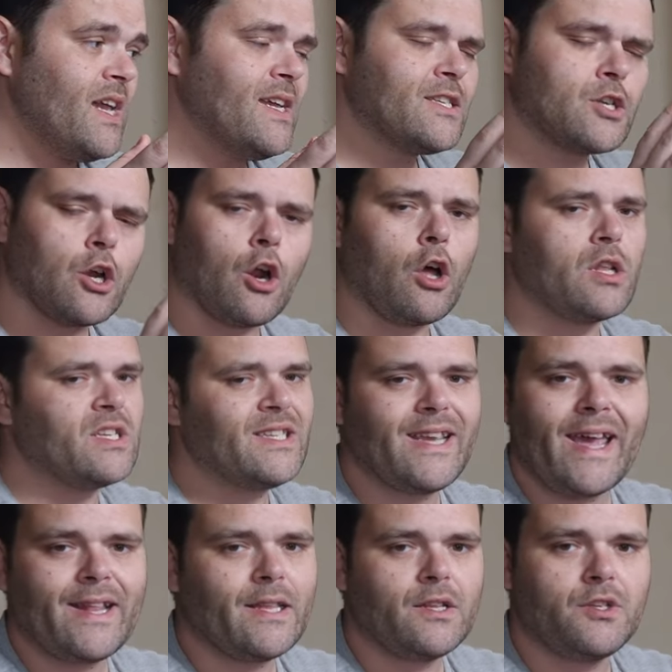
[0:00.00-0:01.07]
It's got all the
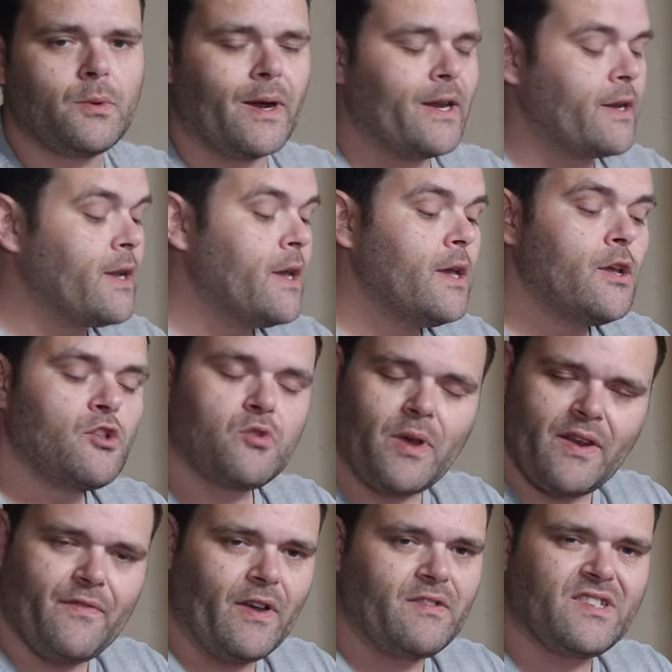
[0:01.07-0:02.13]
settings you want.
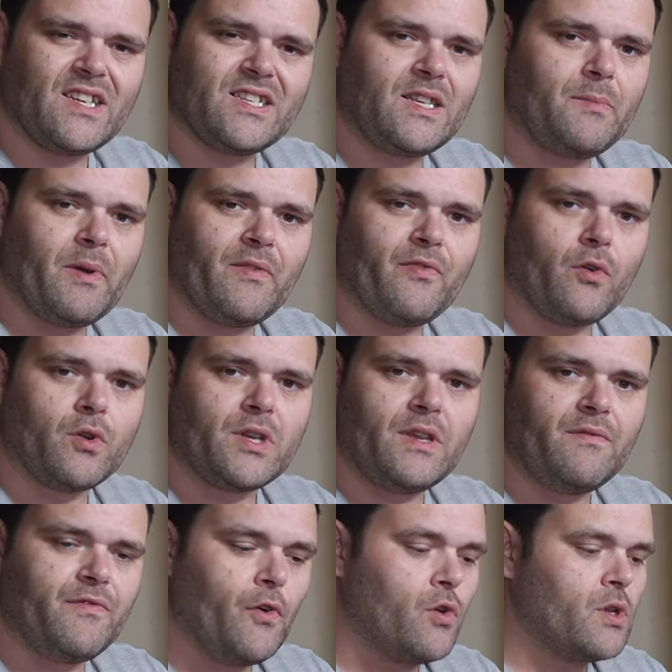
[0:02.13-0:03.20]
2560 by
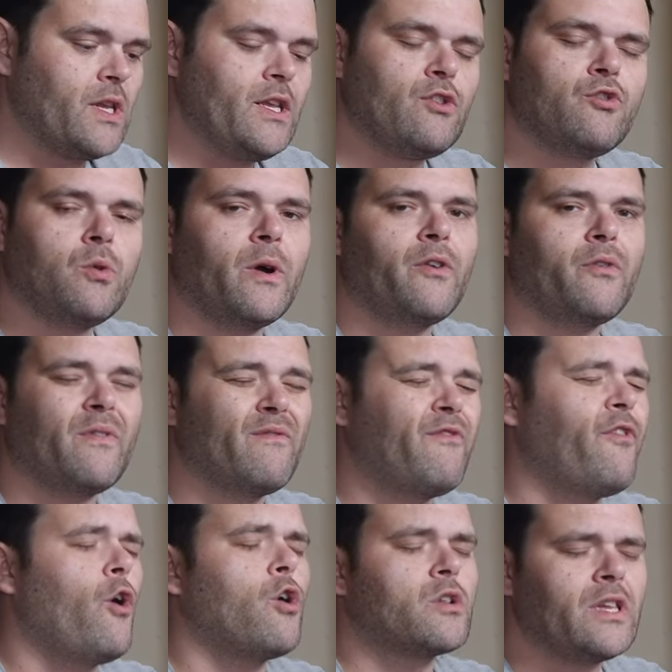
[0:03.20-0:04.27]
1440,
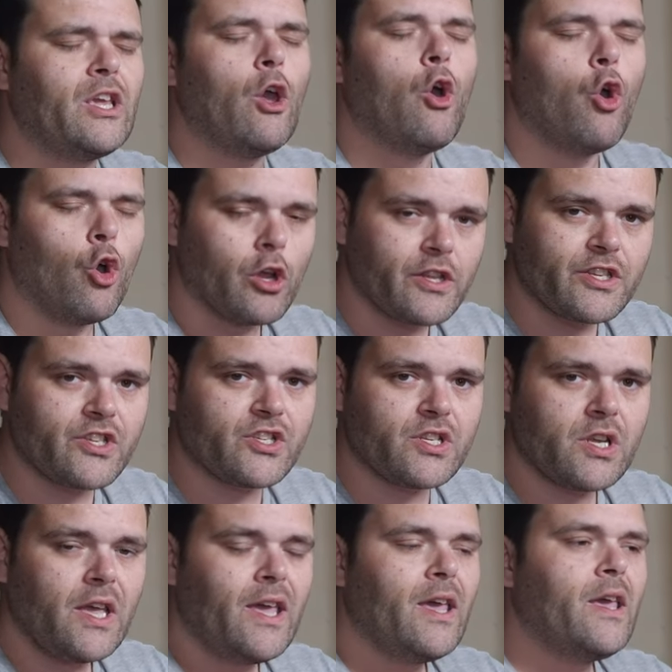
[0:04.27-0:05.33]
240
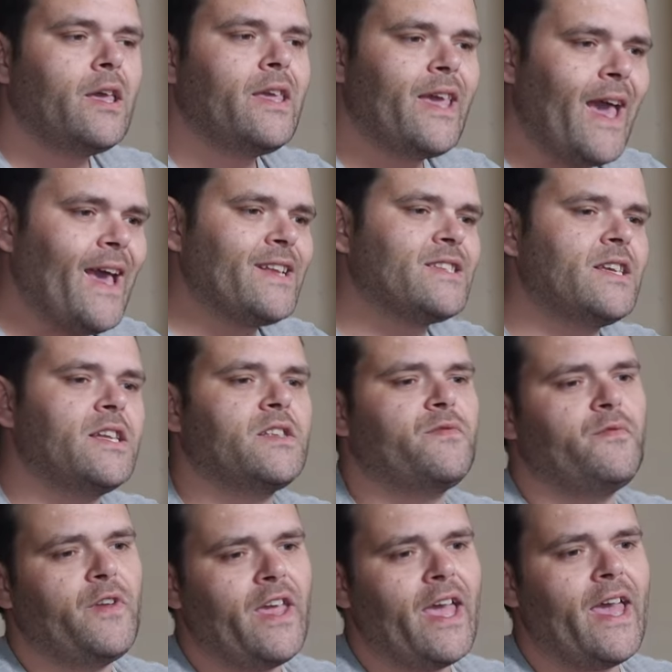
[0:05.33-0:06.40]
hertz. Yes, it's
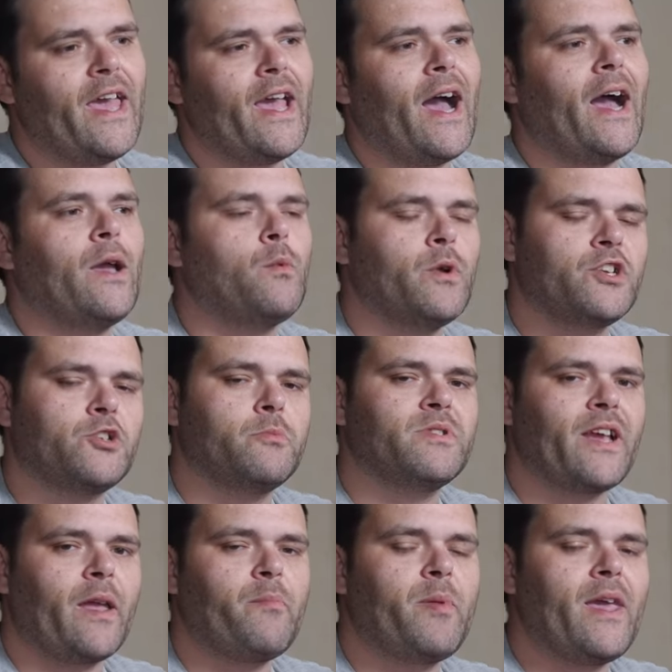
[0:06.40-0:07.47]
VA. I wish it was
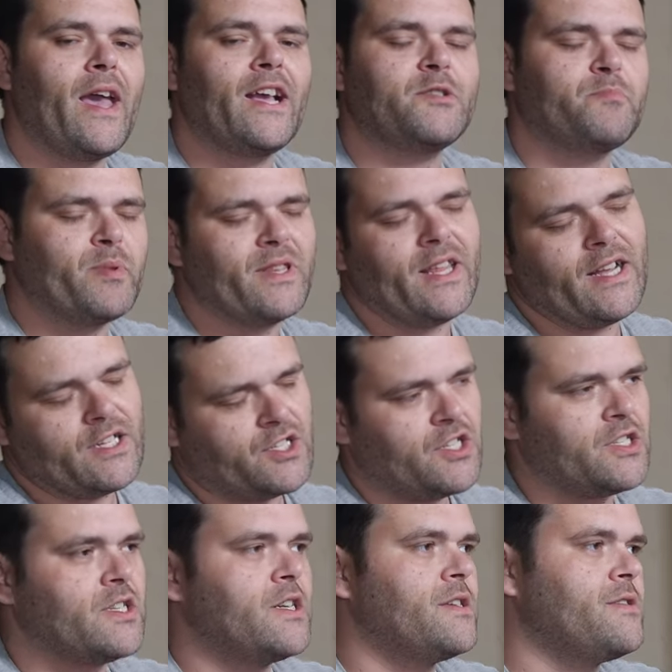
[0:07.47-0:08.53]
IPS, but that's
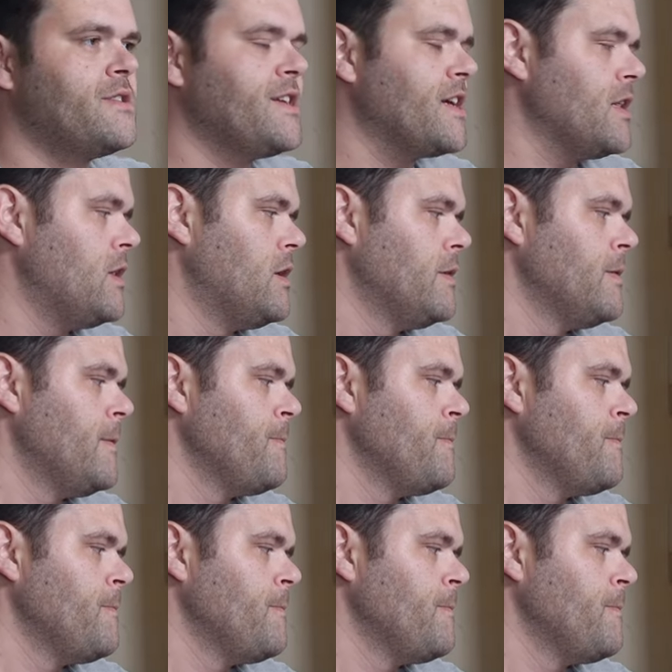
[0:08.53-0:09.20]
just another niggle.